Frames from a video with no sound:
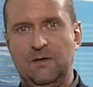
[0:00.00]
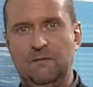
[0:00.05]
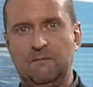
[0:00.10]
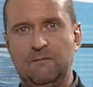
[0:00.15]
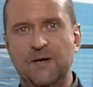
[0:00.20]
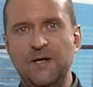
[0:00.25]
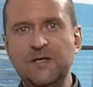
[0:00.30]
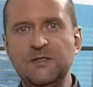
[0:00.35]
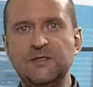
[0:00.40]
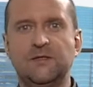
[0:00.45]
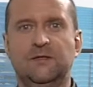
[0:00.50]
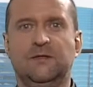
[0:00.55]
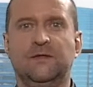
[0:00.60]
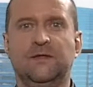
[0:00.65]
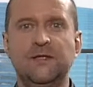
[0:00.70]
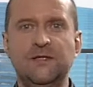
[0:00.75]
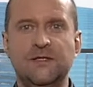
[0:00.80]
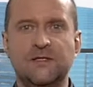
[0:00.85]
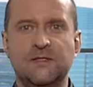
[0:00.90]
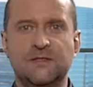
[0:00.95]
Based on
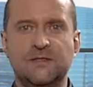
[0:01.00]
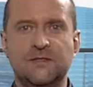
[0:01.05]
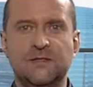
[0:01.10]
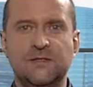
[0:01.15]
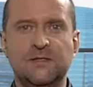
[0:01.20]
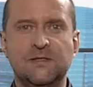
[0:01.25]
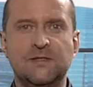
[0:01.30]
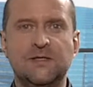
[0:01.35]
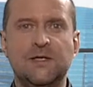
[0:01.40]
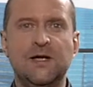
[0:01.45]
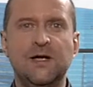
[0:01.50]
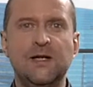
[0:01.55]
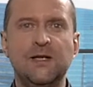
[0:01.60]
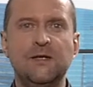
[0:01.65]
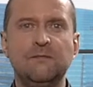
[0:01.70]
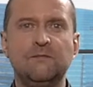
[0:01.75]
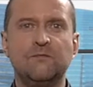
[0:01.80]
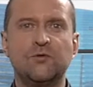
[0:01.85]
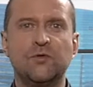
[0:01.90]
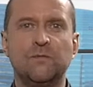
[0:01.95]
this, it
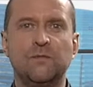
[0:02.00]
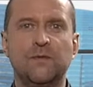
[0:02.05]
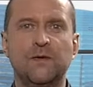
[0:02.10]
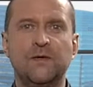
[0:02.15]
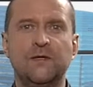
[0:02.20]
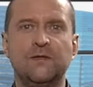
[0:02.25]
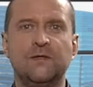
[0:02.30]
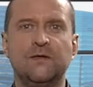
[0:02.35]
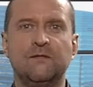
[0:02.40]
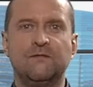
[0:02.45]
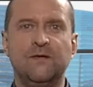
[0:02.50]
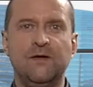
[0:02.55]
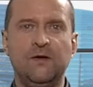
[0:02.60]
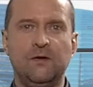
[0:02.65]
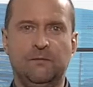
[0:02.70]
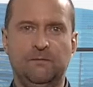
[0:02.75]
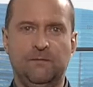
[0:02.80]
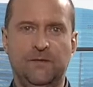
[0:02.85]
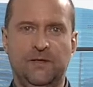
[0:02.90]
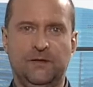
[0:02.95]
can prepare
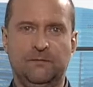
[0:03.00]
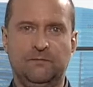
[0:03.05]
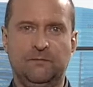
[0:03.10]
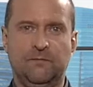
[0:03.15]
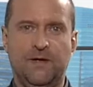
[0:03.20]
development